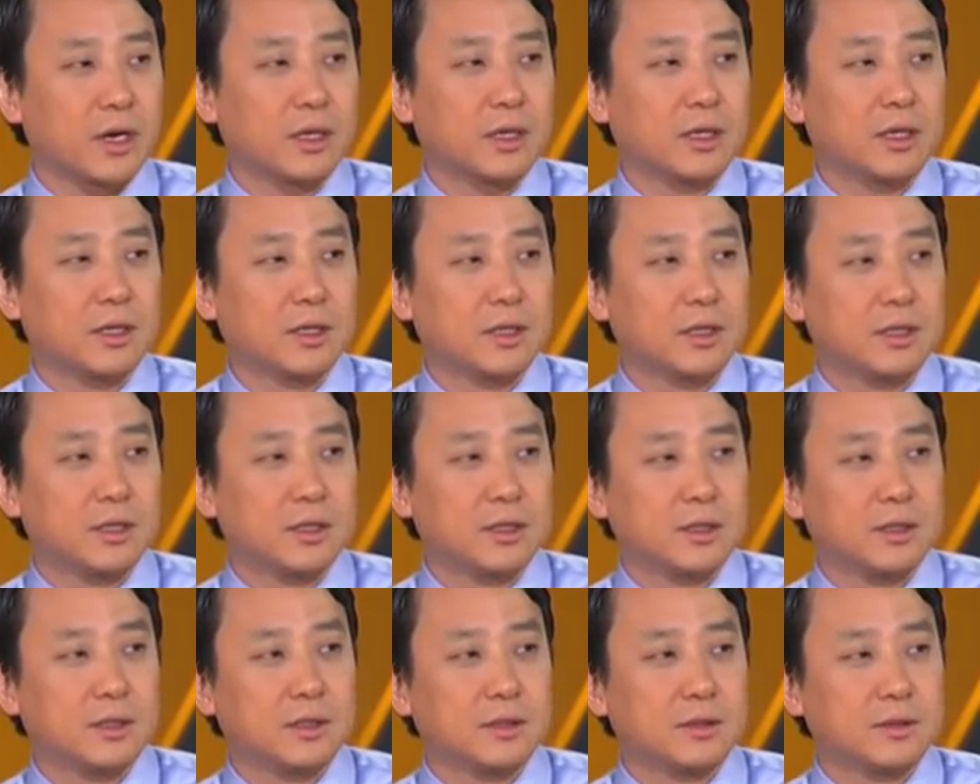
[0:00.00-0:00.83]
I never
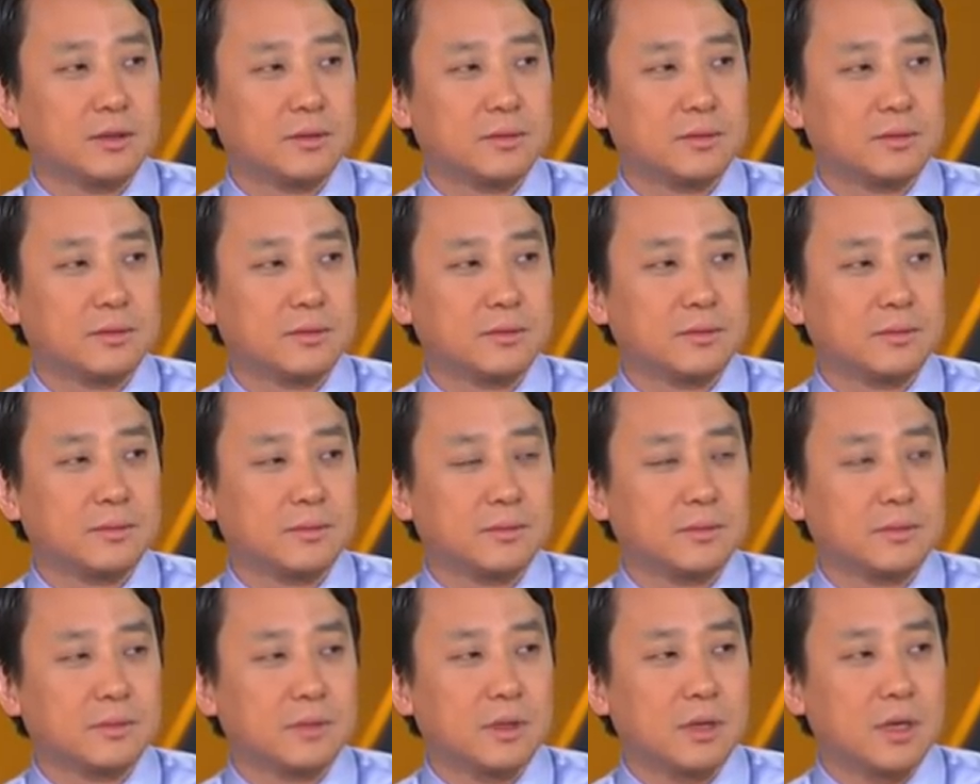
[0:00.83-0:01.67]
thought they'd be
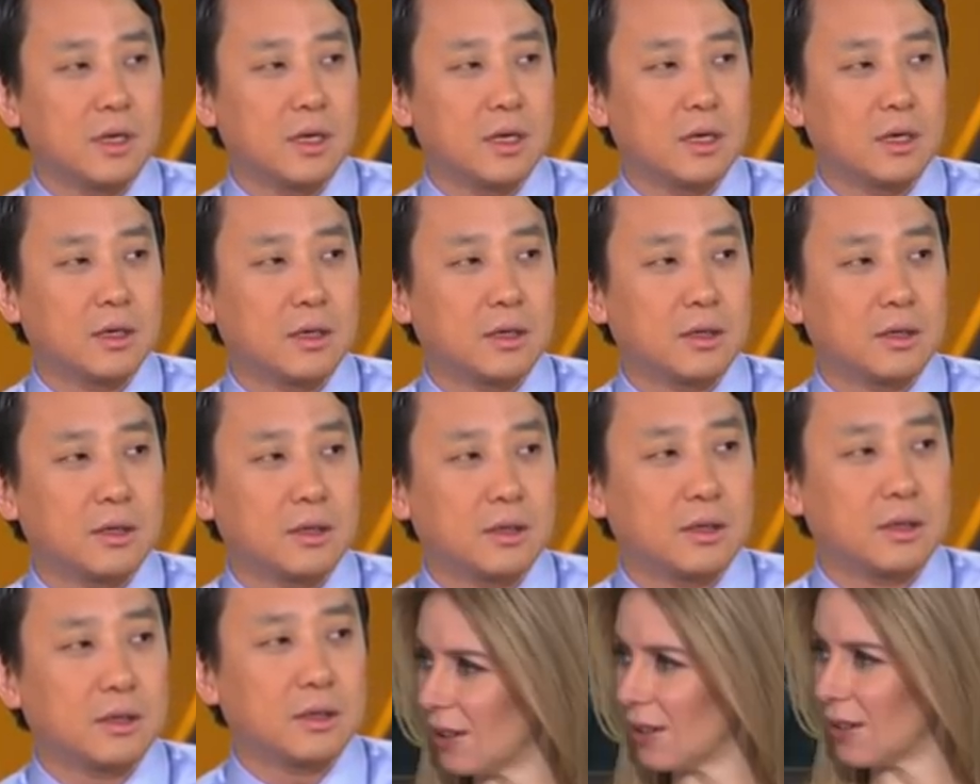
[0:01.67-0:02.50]
kind of jumping the
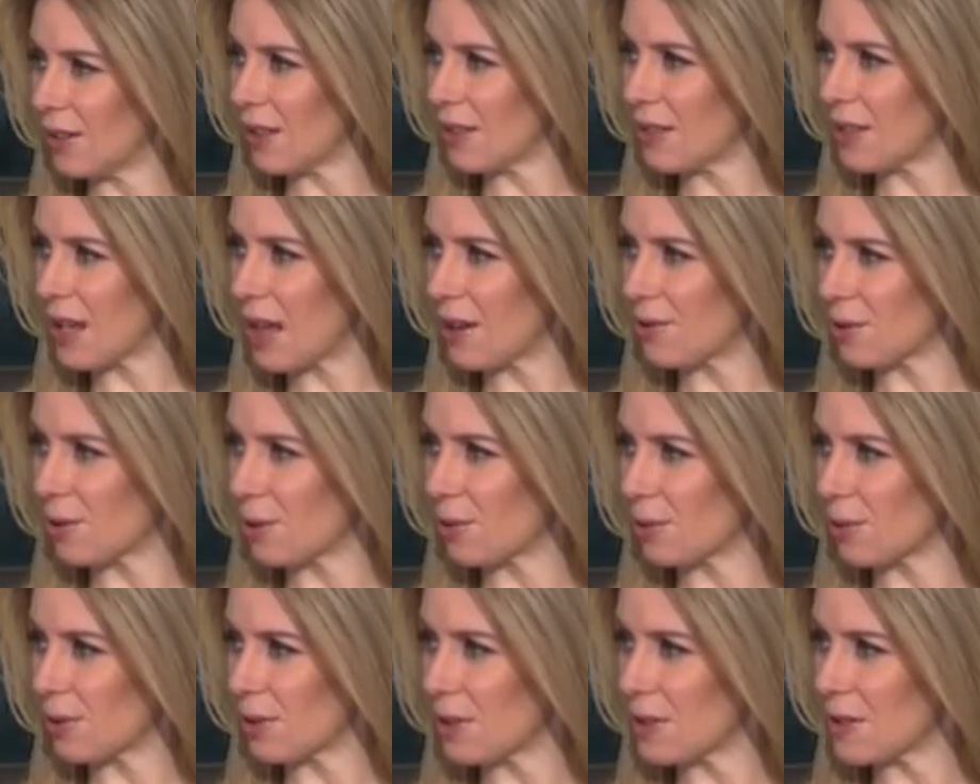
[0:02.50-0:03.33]
gun on the theatrical
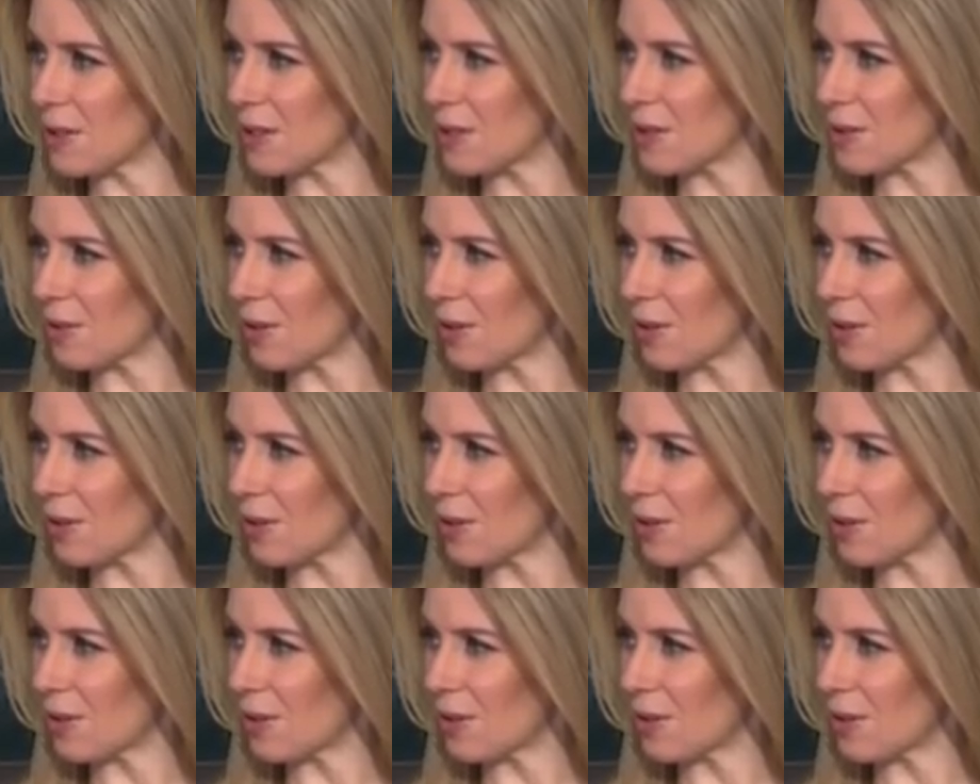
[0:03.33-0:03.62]
releases.